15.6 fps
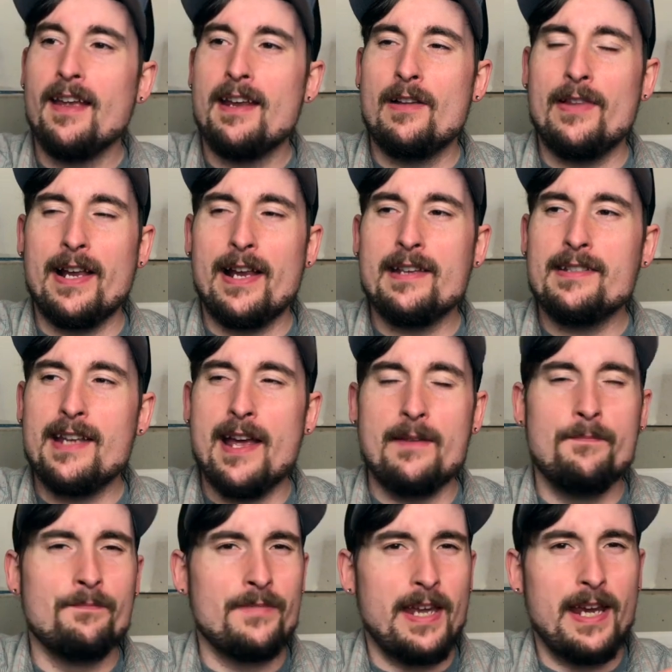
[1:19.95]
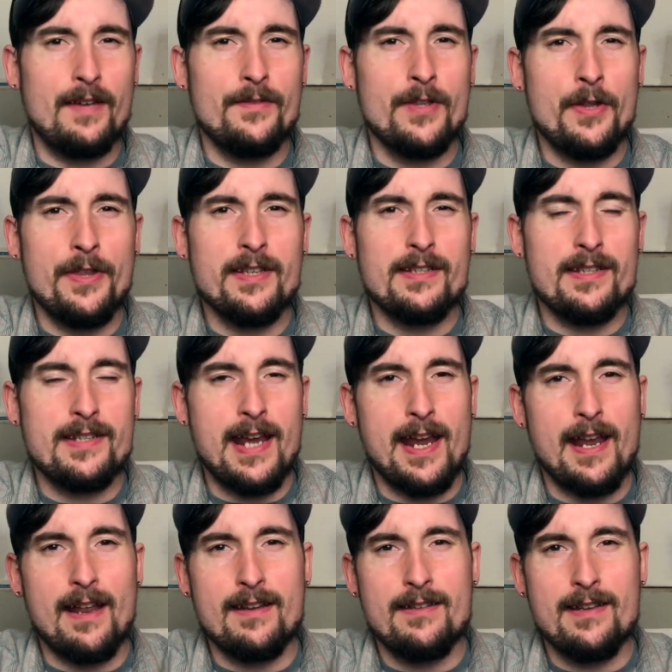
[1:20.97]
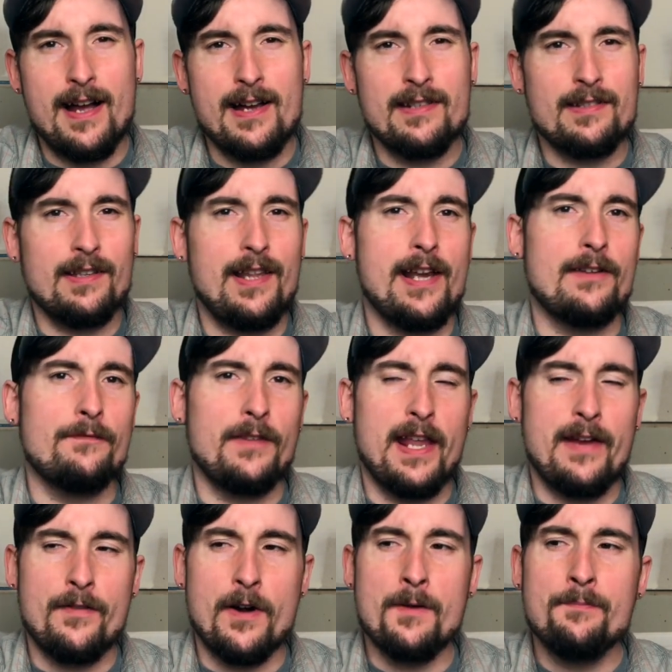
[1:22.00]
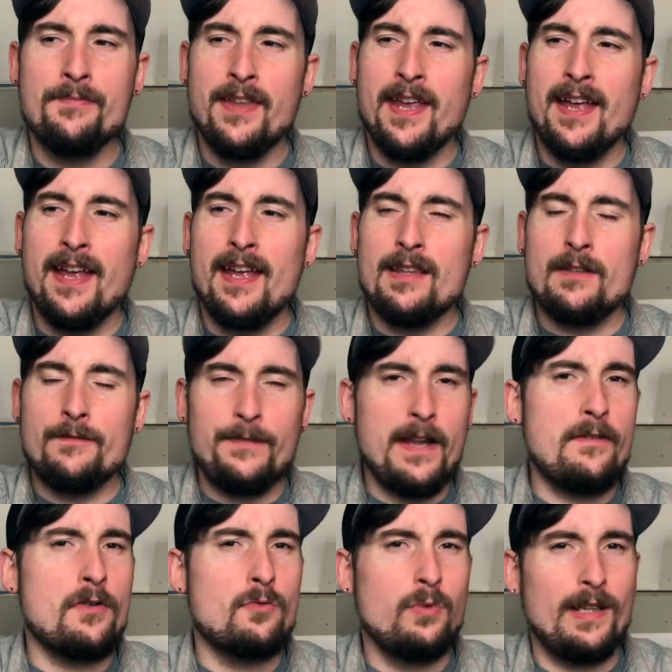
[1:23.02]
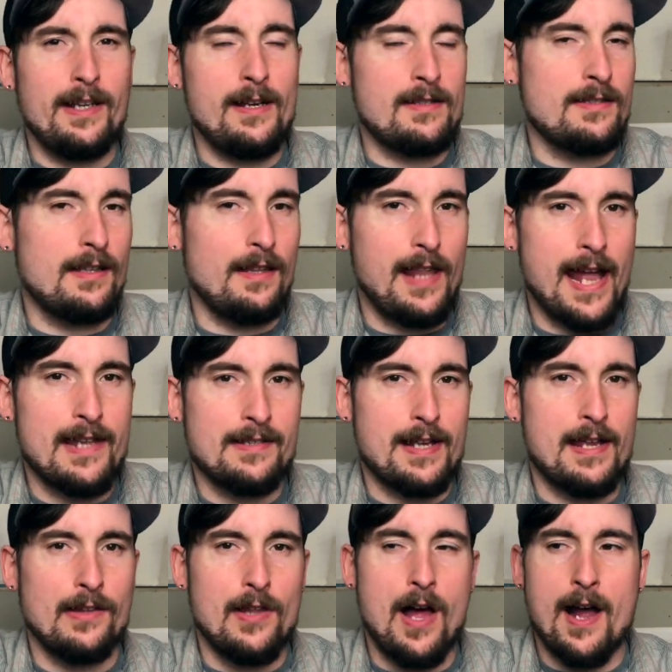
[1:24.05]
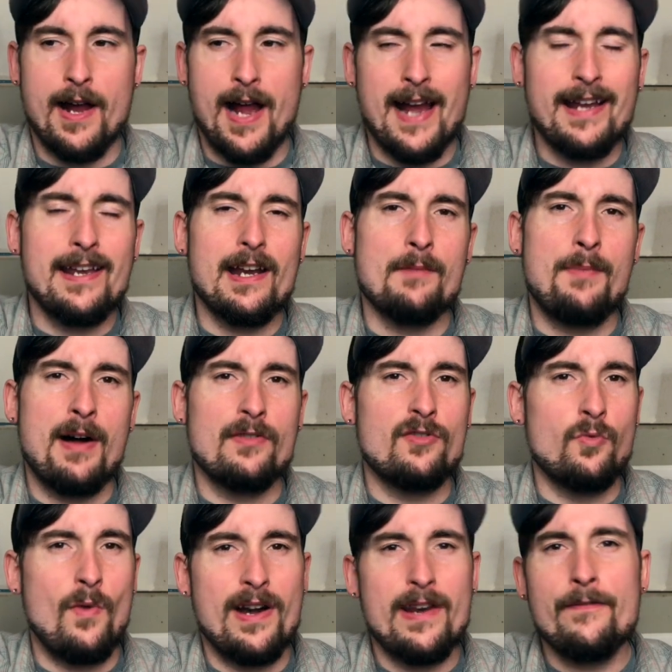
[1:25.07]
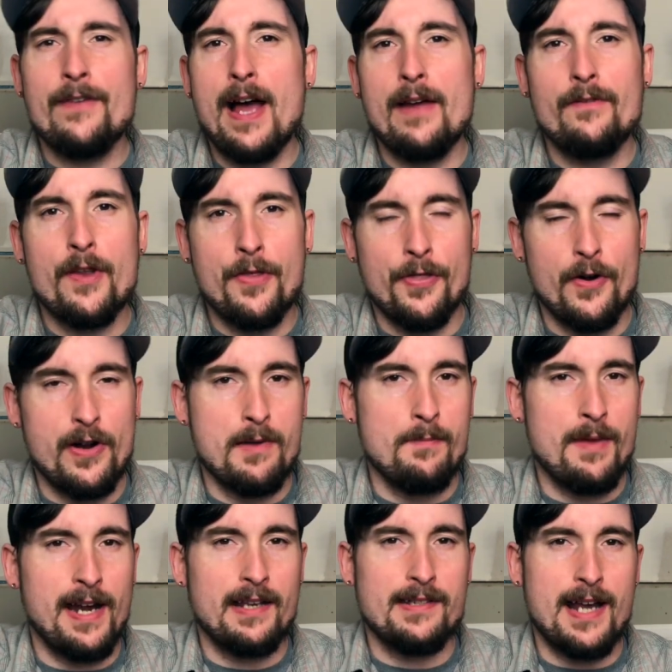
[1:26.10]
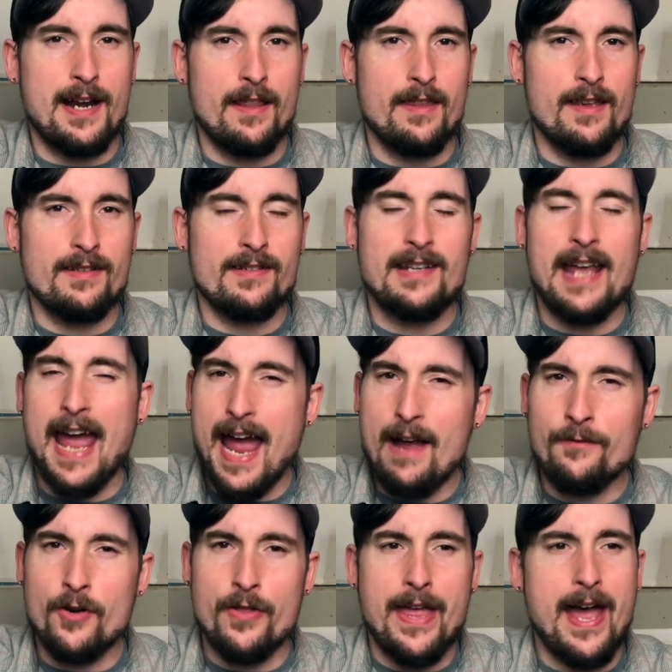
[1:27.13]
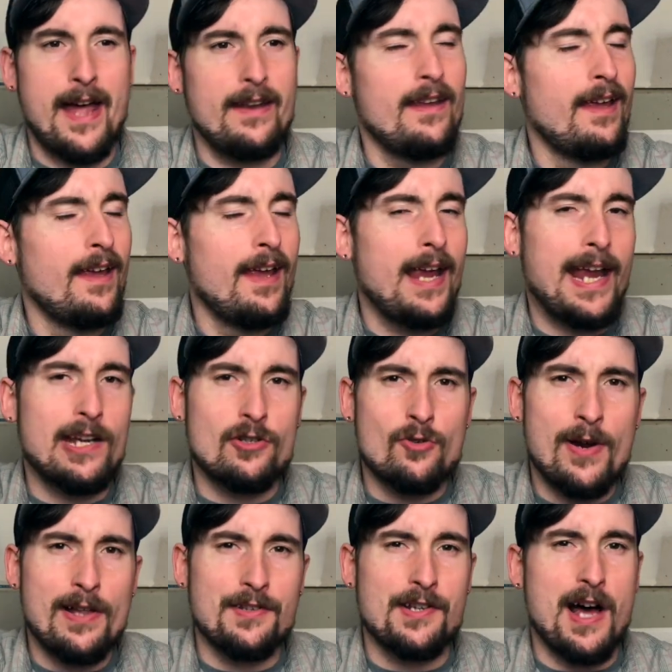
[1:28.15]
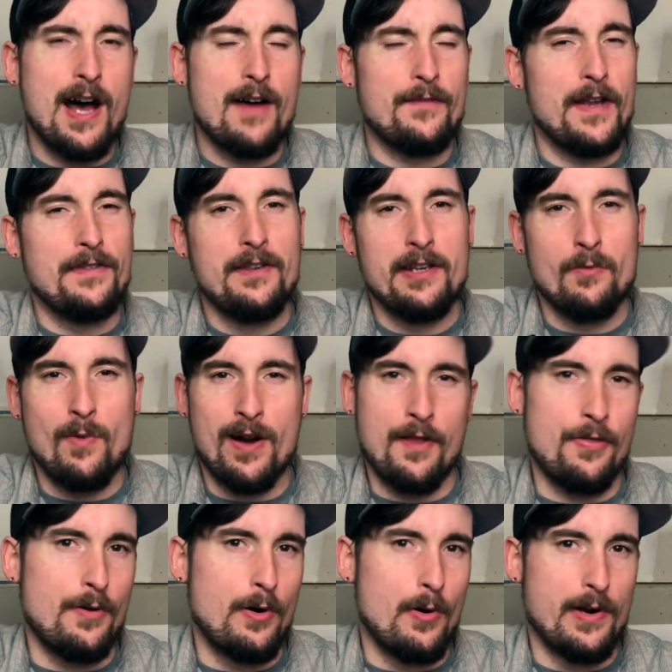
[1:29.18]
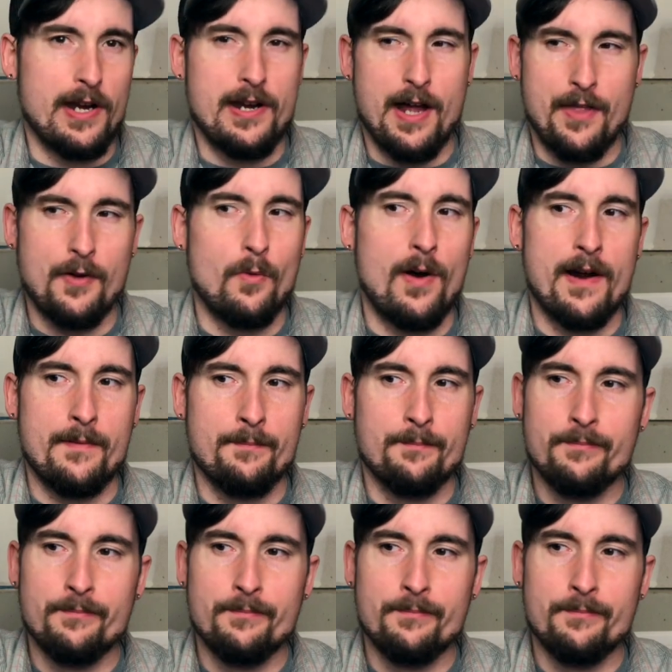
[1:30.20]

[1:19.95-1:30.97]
Now, like I said, even though this is a nice light flavor, the flavor really doesn't last that long. I can get about 25 to 30 minutes out of this. After that, it trails off, and then you want to throw in another one.